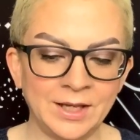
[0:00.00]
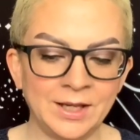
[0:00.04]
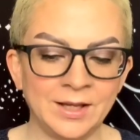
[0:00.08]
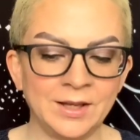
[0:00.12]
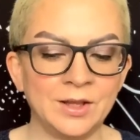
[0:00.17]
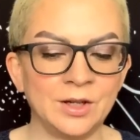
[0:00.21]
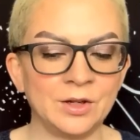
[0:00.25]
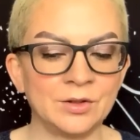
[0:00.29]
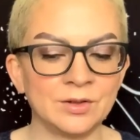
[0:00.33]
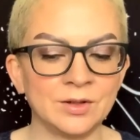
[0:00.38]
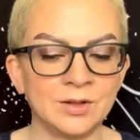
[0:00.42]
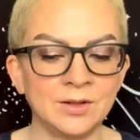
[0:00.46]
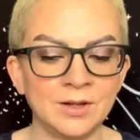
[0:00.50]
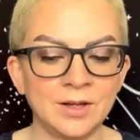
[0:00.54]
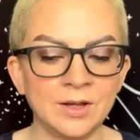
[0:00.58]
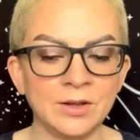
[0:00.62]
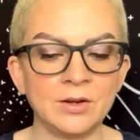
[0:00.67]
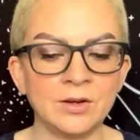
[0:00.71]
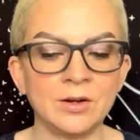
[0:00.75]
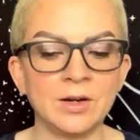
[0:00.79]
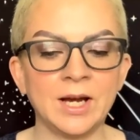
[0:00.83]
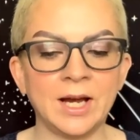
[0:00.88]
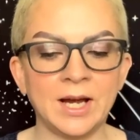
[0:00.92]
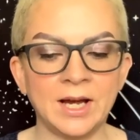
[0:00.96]
There's
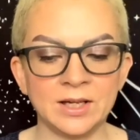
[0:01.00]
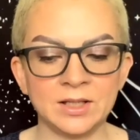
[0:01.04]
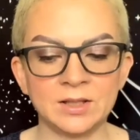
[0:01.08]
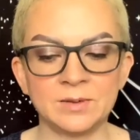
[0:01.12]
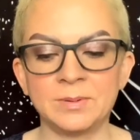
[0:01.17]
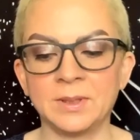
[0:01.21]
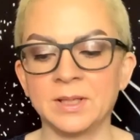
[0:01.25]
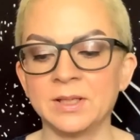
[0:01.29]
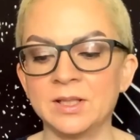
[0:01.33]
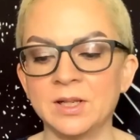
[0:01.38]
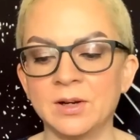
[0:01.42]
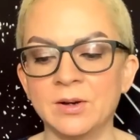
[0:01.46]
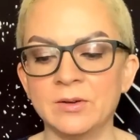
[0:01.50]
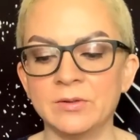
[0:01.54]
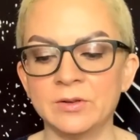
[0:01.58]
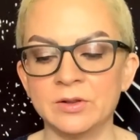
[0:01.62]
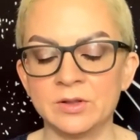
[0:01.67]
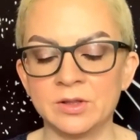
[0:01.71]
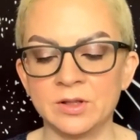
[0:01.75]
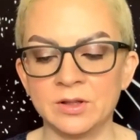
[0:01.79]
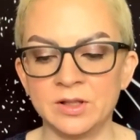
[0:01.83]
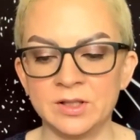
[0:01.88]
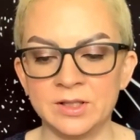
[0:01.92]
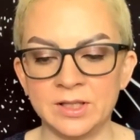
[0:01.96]
another aspect, however,
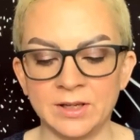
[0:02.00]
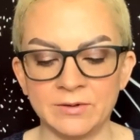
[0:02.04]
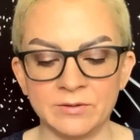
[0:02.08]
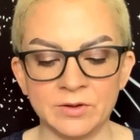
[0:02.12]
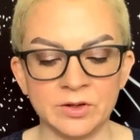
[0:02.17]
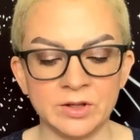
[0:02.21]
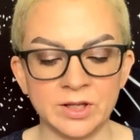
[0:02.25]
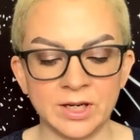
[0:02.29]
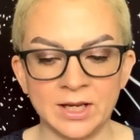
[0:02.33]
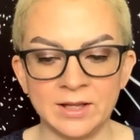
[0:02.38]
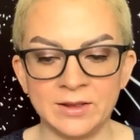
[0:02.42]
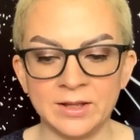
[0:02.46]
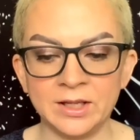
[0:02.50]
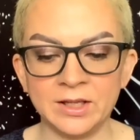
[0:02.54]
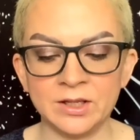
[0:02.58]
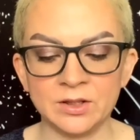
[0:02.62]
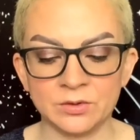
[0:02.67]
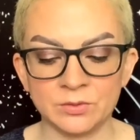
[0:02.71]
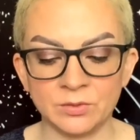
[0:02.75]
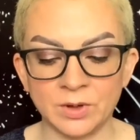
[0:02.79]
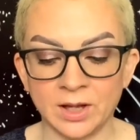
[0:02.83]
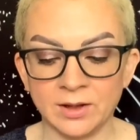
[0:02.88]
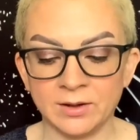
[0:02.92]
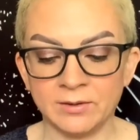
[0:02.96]
to the devil that I think is
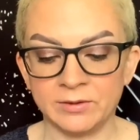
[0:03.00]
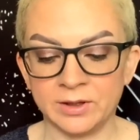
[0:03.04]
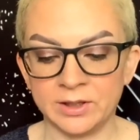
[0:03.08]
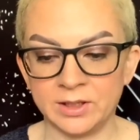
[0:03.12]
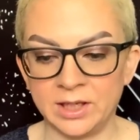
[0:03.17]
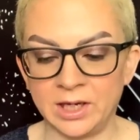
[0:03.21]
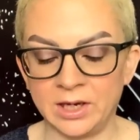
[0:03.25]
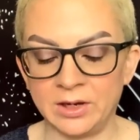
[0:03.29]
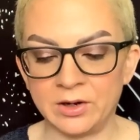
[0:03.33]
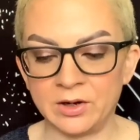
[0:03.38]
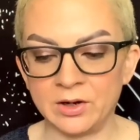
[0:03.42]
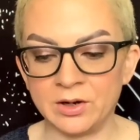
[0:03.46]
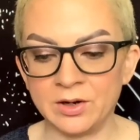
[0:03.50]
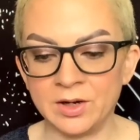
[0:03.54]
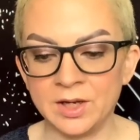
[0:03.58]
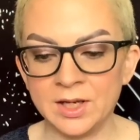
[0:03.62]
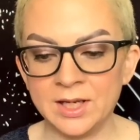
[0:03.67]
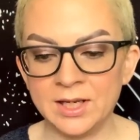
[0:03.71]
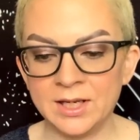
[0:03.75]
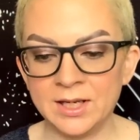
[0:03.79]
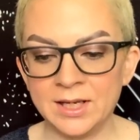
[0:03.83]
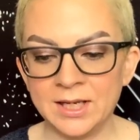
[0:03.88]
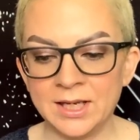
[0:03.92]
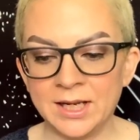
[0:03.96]
relevant here,
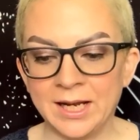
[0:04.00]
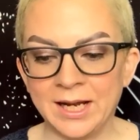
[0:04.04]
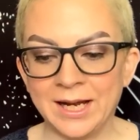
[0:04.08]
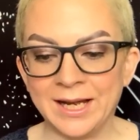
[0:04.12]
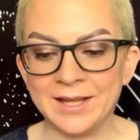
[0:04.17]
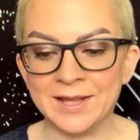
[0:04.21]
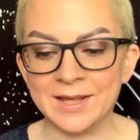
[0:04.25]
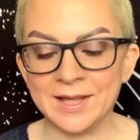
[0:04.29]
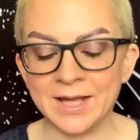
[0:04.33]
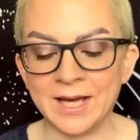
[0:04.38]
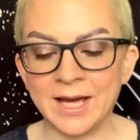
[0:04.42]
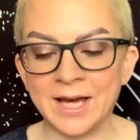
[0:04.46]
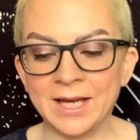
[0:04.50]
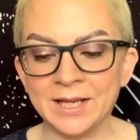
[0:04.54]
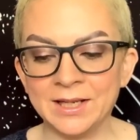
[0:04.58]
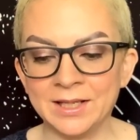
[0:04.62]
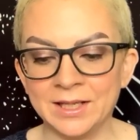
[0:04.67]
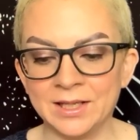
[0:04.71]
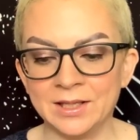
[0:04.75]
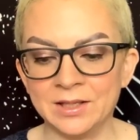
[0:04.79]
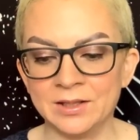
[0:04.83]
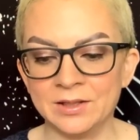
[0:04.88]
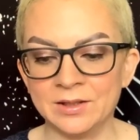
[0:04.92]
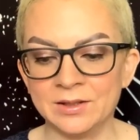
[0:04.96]
and that
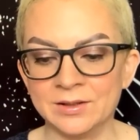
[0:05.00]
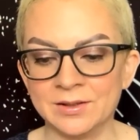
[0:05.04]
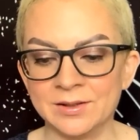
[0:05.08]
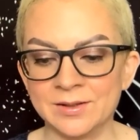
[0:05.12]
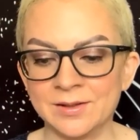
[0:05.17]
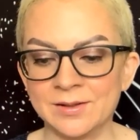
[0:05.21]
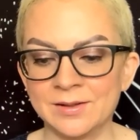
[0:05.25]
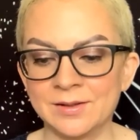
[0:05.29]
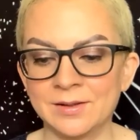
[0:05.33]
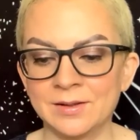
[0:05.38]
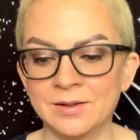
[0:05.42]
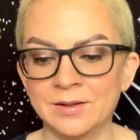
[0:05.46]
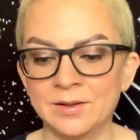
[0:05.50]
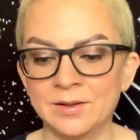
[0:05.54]
is